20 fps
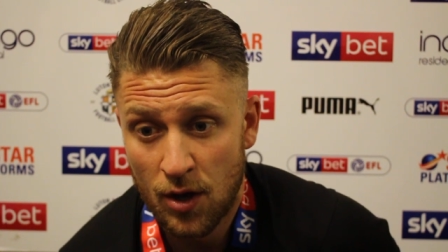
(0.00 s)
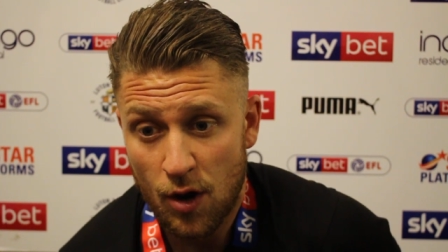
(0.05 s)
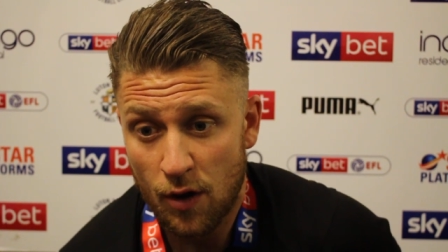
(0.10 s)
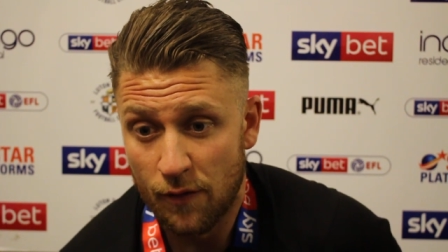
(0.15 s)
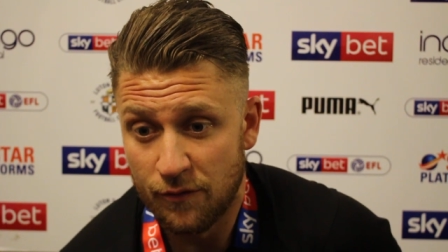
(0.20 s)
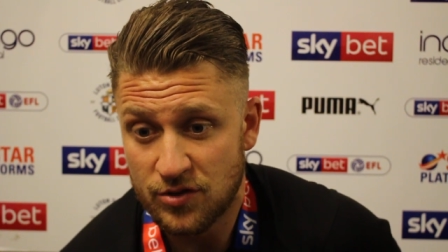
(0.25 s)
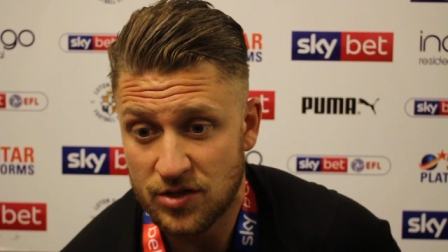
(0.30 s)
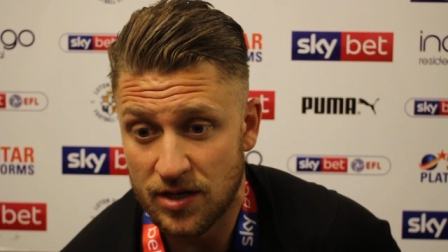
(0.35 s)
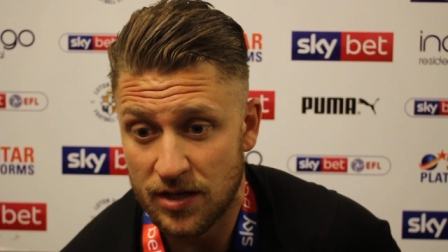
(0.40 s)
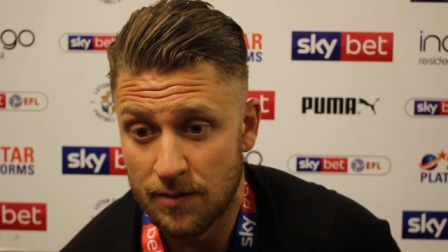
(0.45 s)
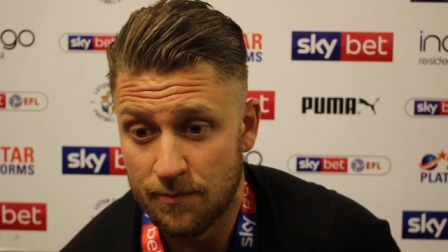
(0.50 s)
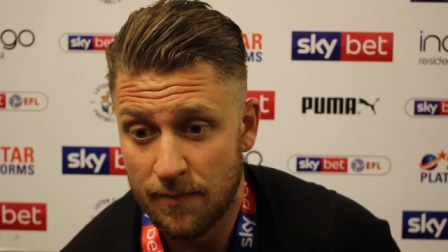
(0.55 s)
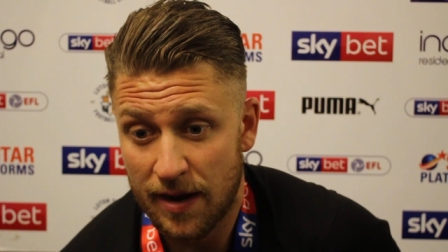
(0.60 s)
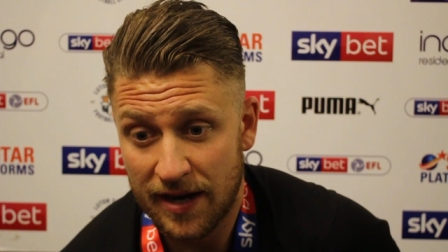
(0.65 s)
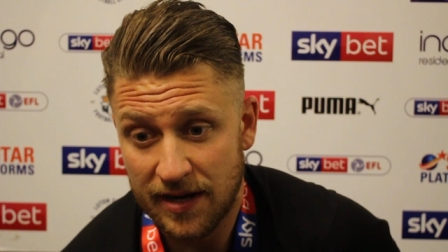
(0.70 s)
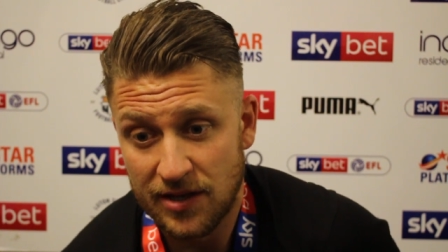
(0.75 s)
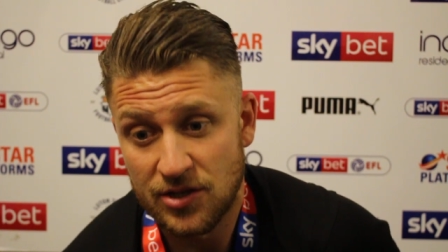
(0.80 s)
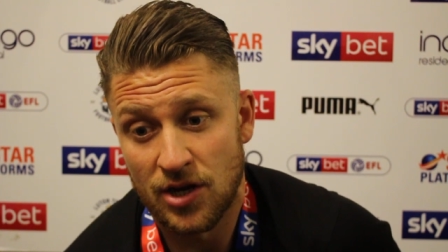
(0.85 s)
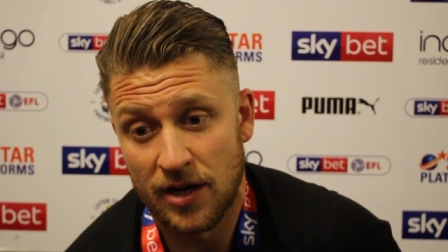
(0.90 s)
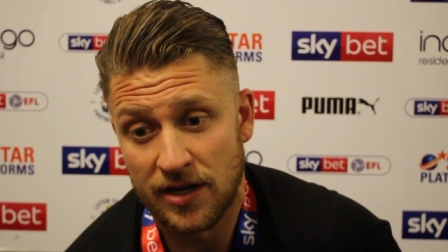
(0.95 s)
obviously the
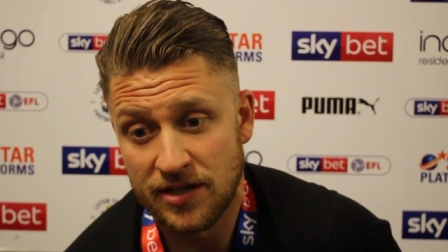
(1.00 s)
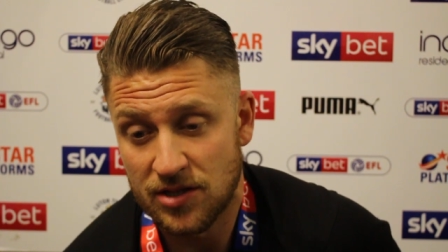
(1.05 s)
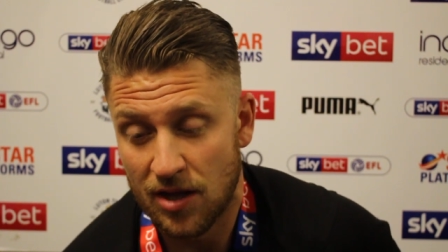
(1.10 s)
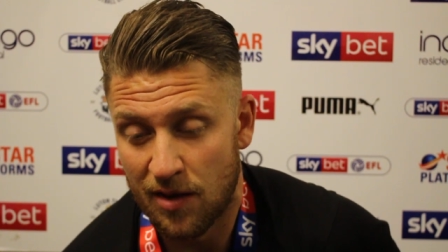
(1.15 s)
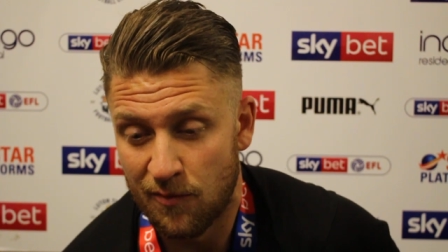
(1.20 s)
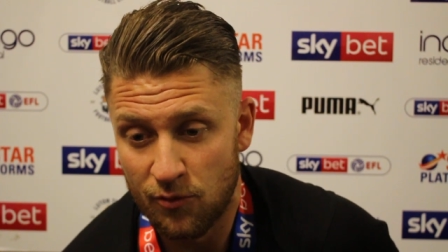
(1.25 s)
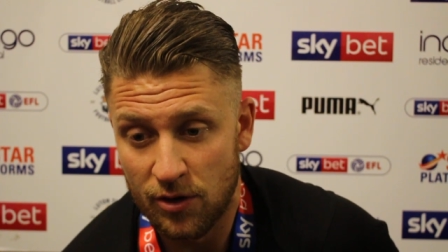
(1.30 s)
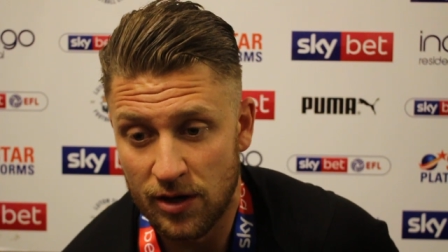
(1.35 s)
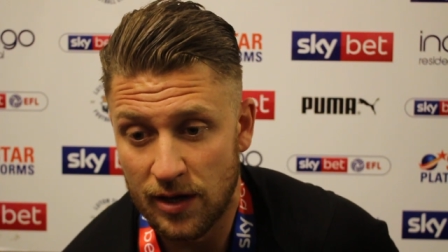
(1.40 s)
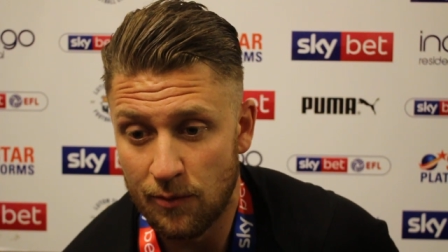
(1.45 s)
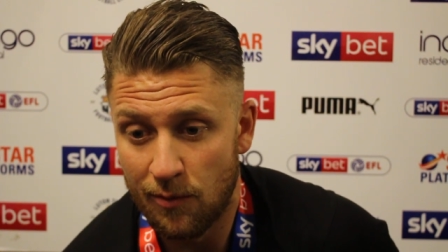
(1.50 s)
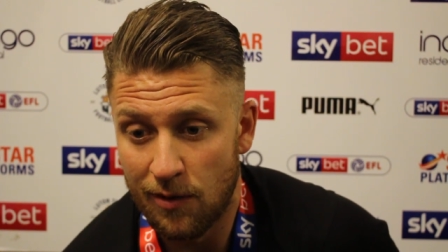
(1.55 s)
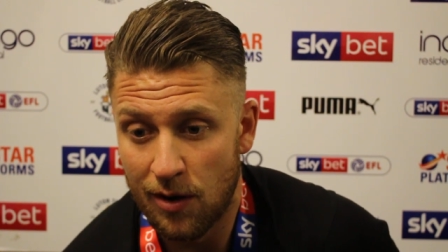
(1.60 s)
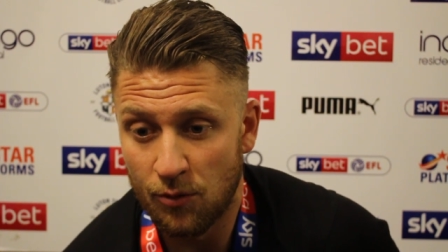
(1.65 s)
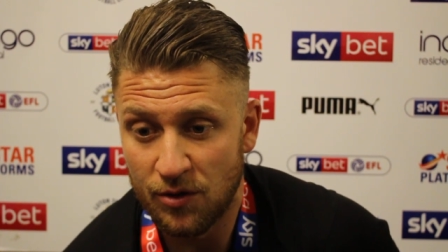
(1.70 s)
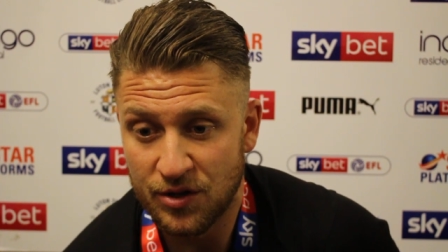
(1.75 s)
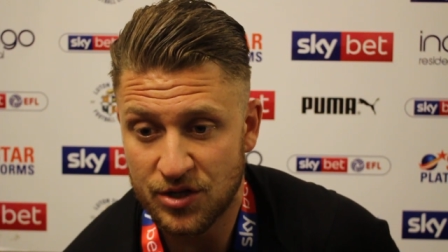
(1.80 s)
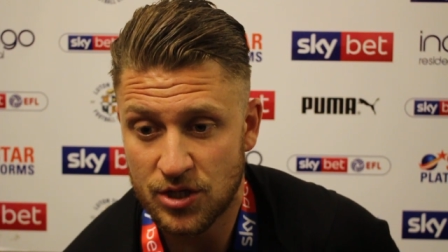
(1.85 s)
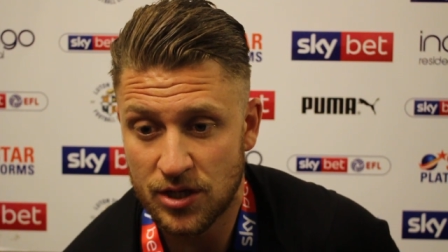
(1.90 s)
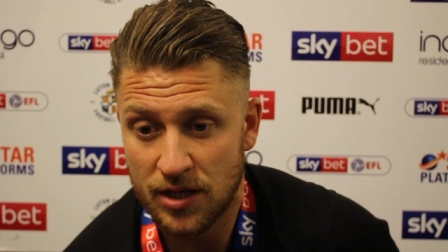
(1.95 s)
manager has done really well
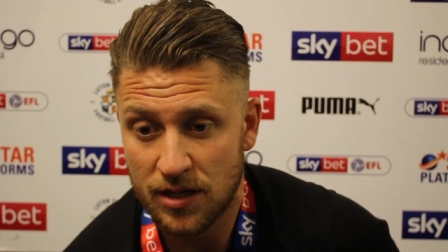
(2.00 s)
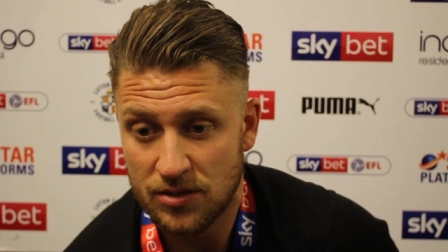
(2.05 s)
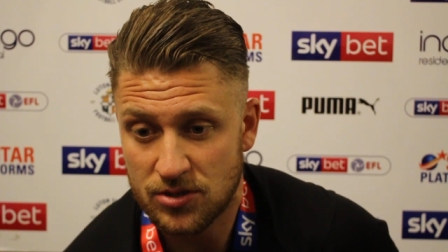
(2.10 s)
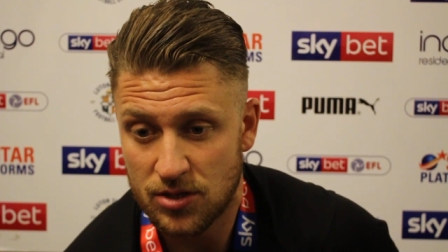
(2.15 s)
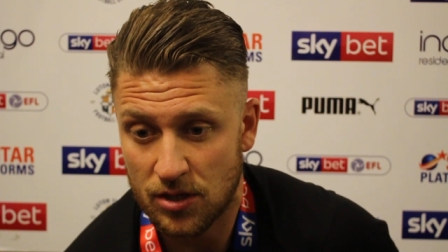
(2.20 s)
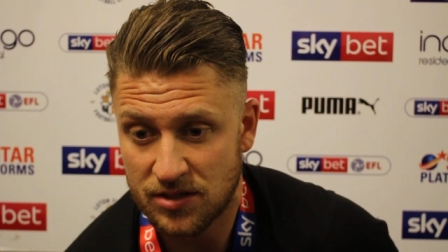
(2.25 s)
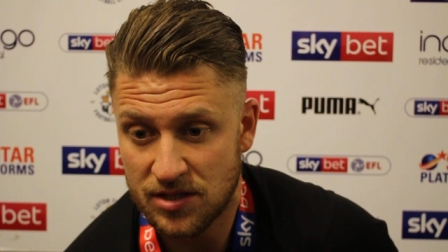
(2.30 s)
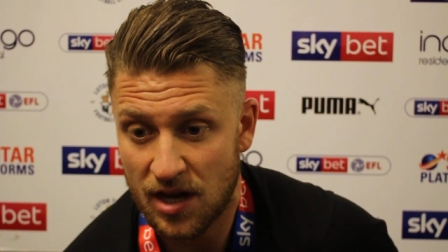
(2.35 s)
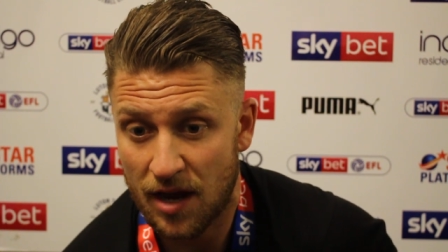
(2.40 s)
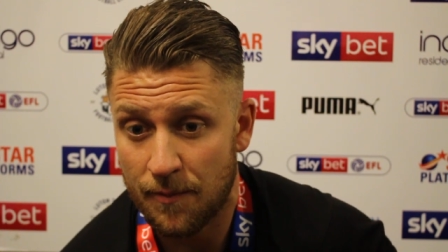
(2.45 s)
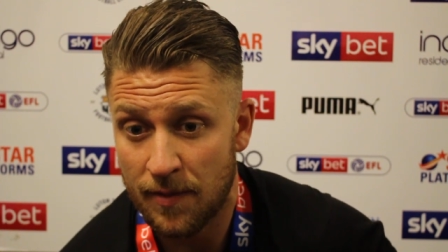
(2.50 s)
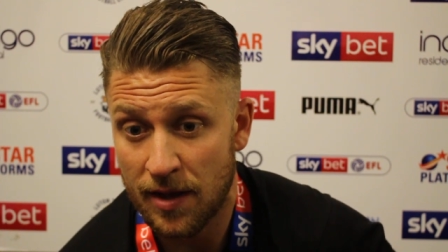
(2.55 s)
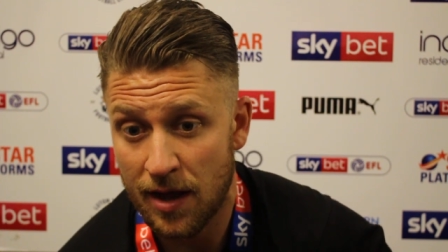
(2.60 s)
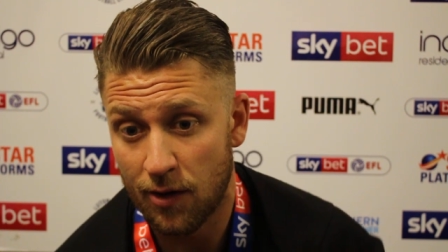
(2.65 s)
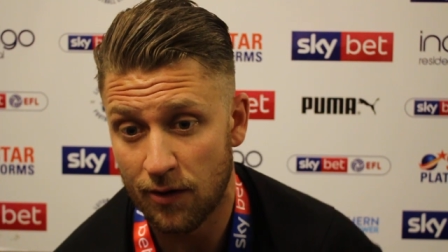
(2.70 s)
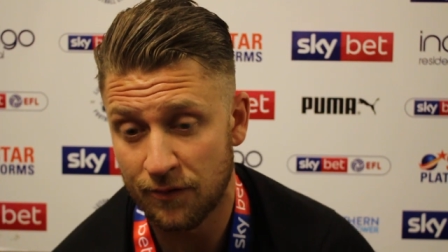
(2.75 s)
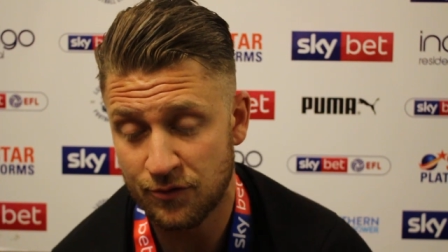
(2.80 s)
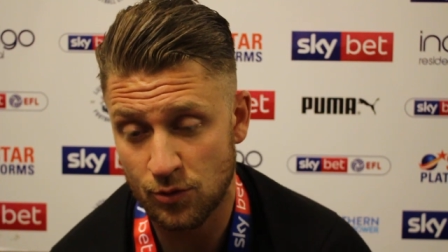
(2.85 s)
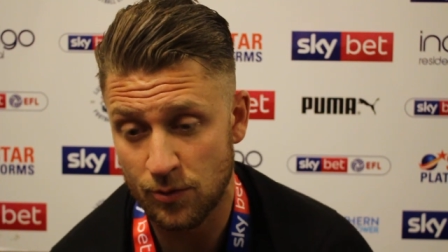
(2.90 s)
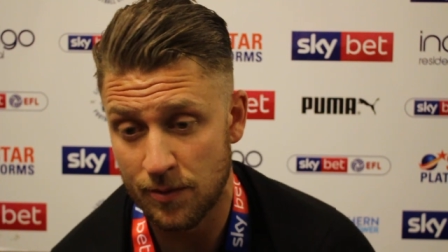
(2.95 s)
this year, so I take me out
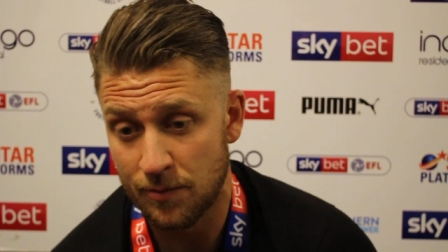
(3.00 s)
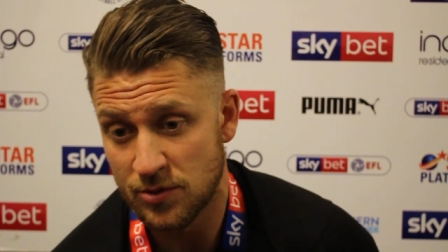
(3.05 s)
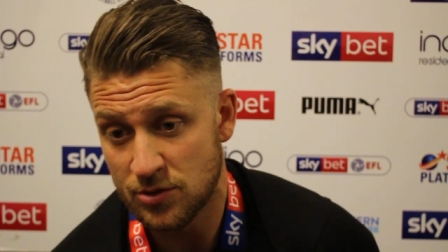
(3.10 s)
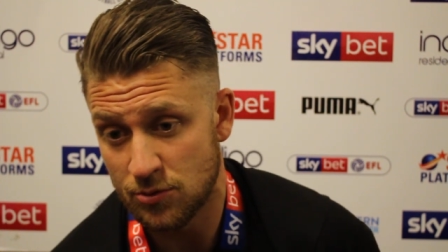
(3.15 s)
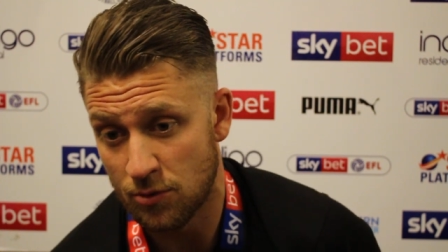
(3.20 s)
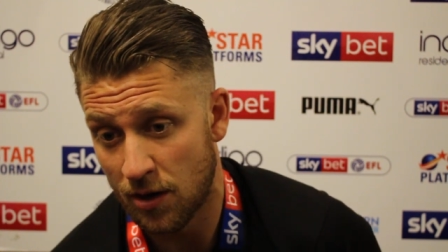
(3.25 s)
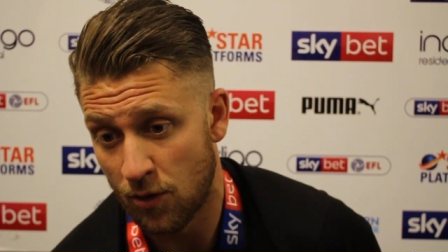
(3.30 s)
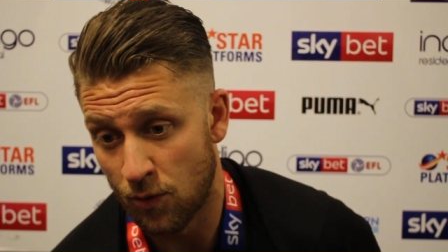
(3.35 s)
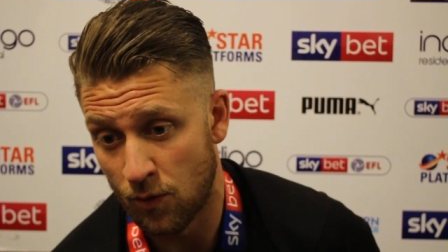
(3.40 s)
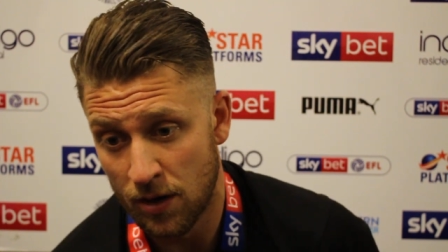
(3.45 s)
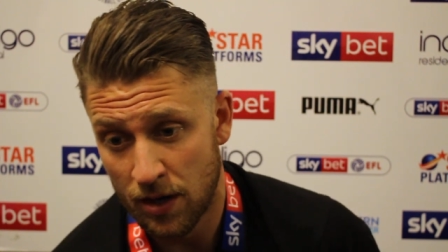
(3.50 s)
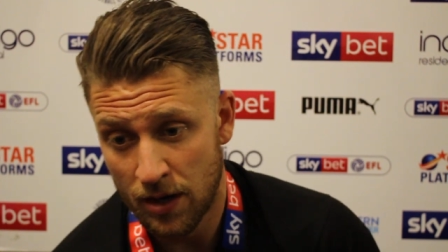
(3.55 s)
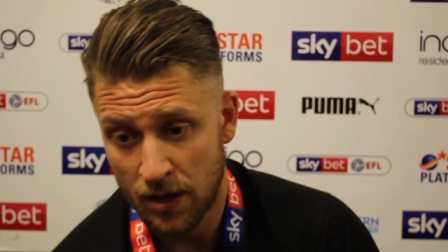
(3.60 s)
after him as well.